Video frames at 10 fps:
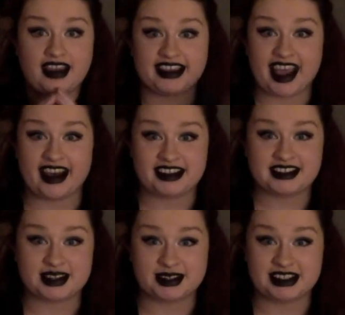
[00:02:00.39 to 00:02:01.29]
yeah,
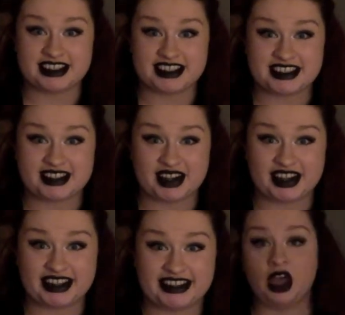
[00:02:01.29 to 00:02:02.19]
so let's get
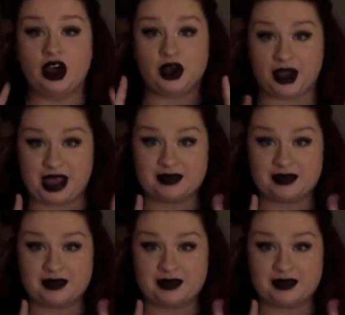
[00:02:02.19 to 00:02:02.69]
started. Okay,